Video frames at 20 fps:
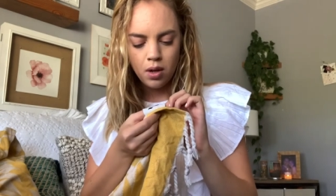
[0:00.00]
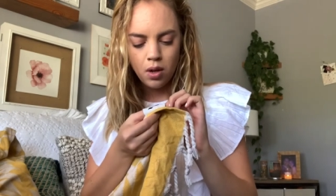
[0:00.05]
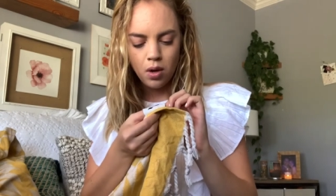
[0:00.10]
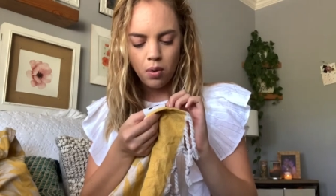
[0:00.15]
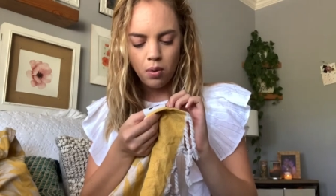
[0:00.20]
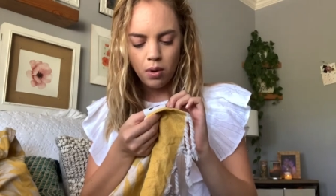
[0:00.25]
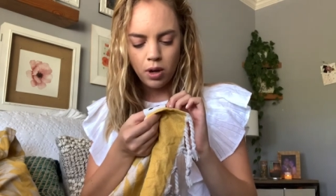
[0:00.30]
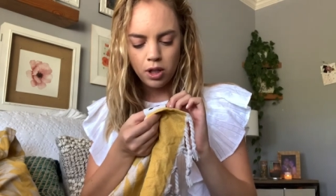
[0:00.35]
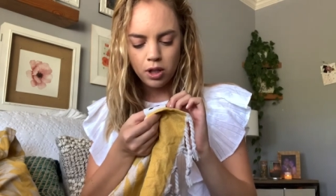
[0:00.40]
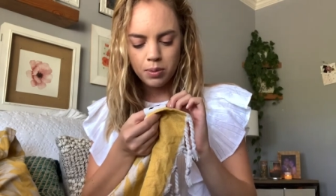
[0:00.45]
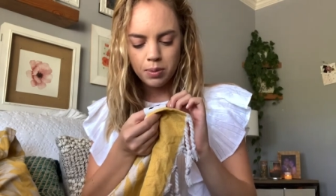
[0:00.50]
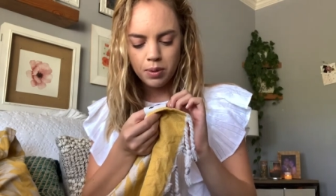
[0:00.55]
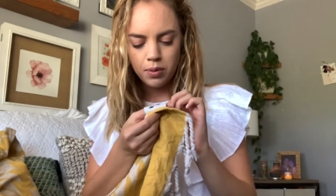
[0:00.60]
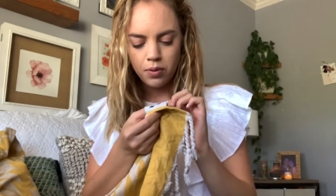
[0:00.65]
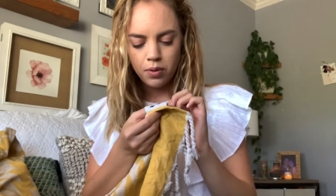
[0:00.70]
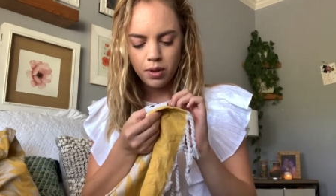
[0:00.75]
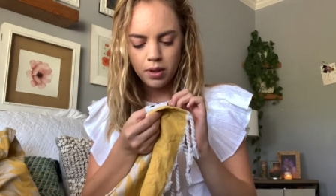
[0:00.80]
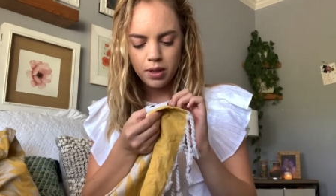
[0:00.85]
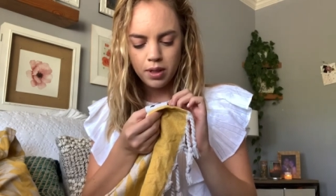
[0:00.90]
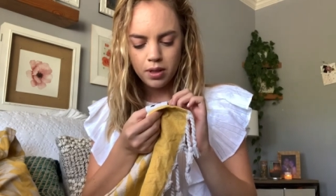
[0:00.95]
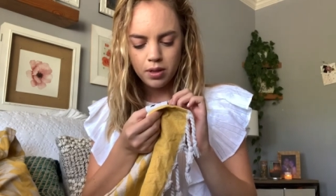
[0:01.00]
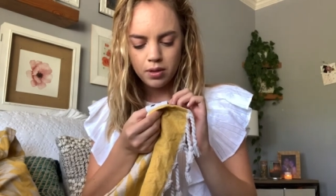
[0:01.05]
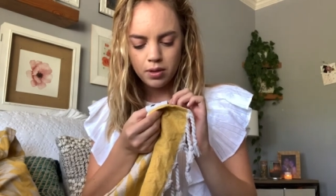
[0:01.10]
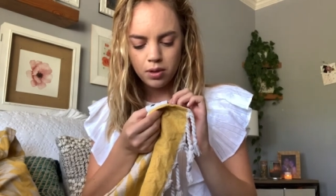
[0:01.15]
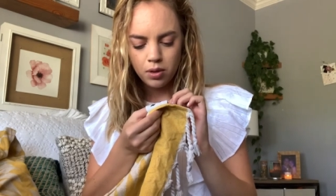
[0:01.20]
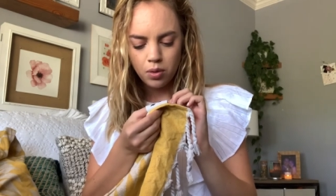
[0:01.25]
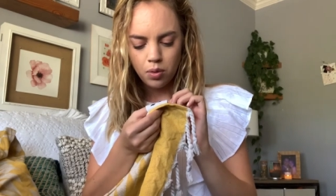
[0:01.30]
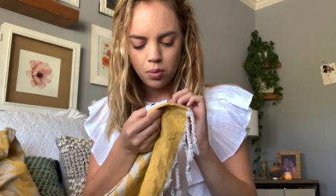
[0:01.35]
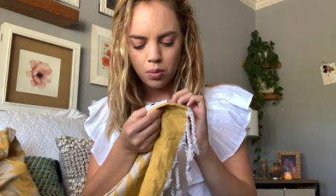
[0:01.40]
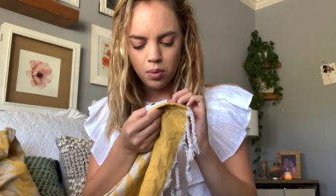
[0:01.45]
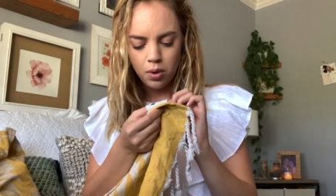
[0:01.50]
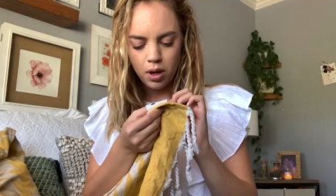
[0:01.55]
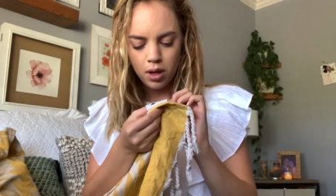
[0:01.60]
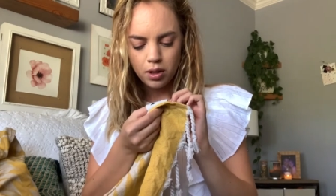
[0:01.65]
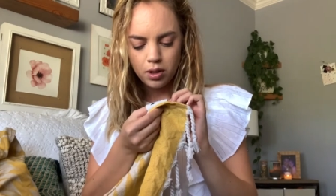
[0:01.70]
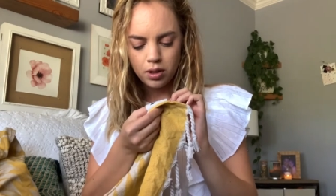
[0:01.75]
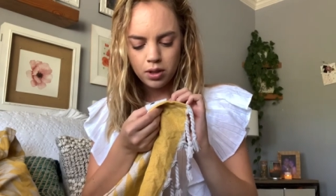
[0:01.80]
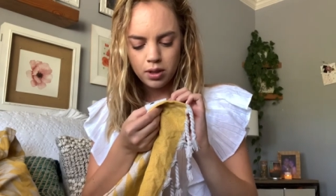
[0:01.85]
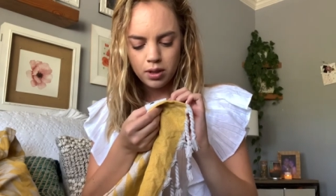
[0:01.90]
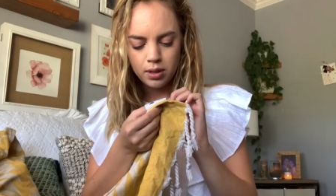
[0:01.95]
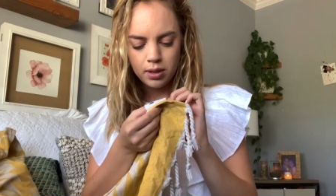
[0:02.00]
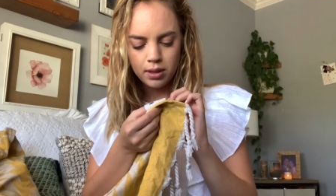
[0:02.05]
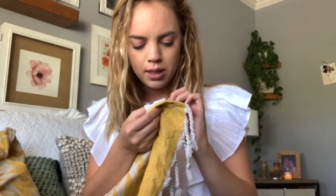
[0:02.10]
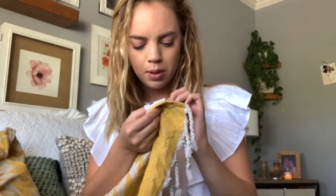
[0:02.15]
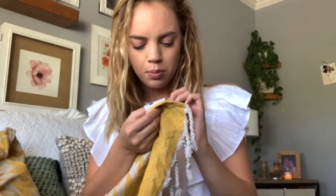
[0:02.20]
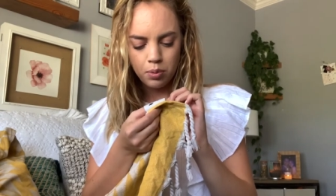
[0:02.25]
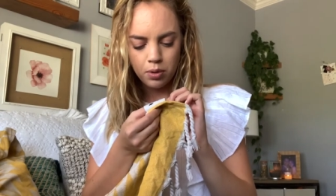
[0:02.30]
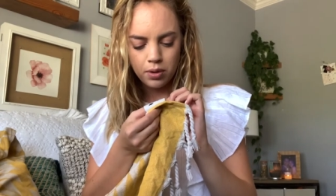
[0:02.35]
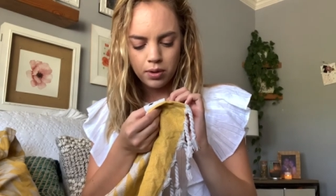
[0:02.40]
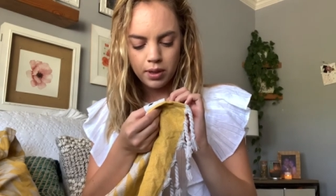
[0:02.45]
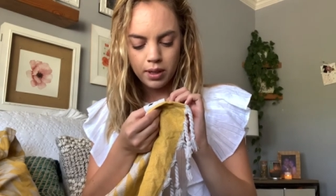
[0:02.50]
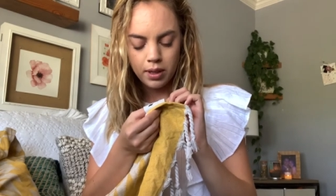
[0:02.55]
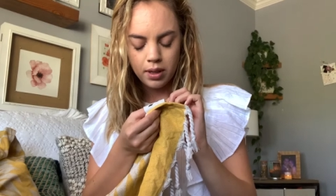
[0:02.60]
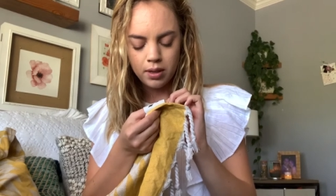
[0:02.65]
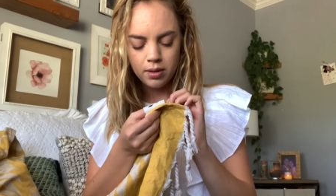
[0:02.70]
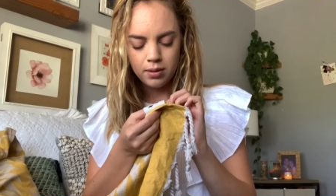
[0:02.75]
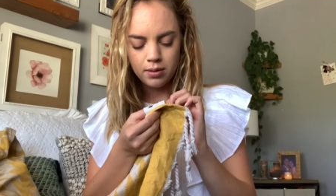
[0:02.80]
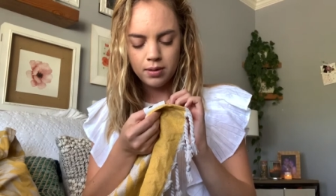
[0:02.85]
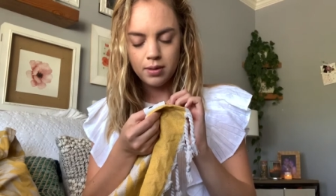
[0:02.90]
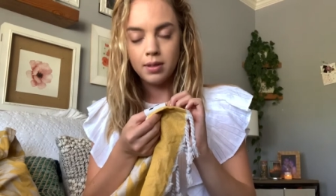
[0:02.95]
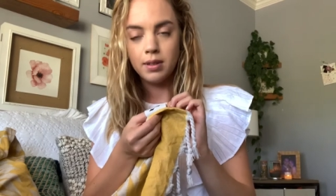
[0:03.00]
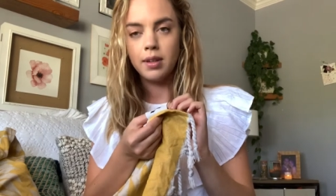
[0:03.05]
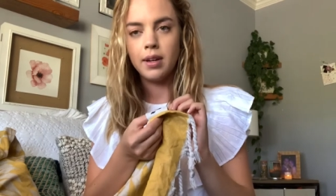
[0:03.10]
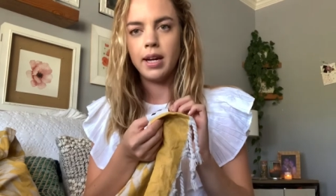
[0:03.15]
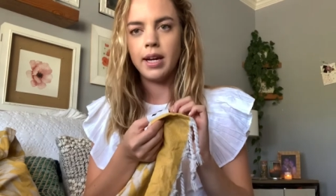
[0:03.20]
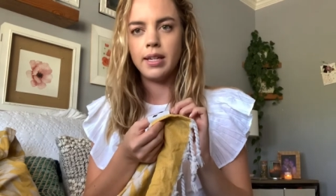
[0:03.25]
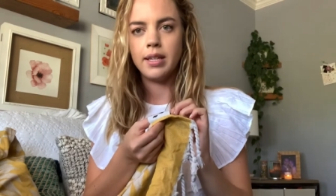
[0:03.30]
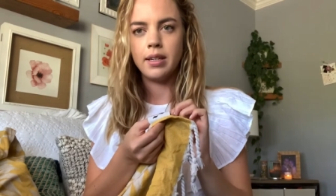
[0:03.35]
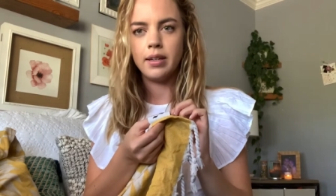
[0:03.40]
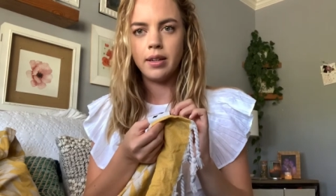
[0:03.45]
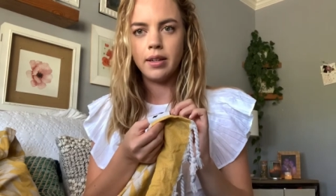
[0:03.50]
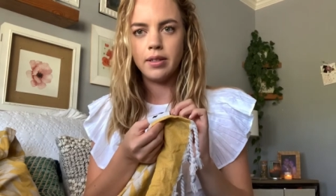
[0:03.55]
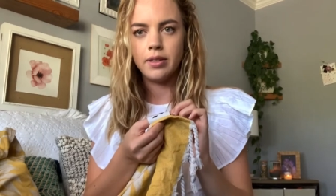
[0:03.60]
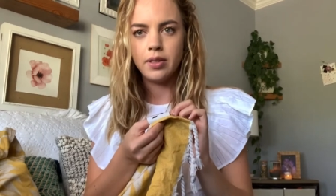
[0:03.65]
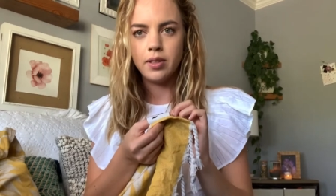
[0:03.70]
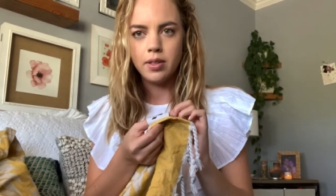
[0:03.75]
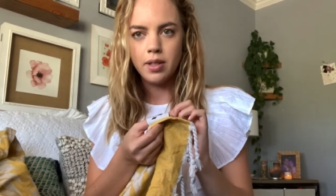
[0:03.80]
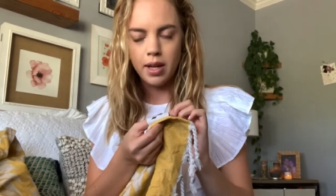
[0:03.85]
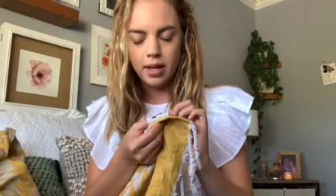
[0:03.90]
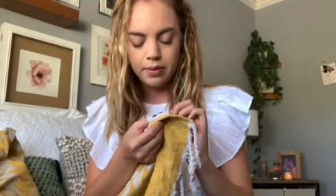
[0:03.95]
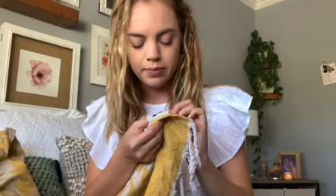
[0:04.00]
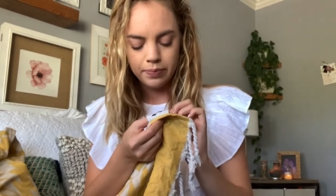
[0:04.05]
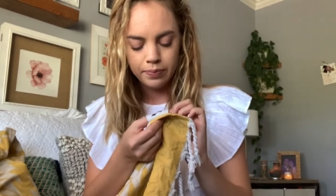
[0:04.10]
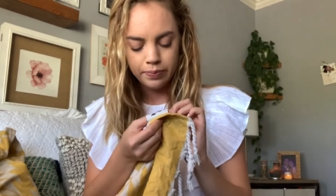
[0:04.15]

Wash before use, wash separately. I did not do that.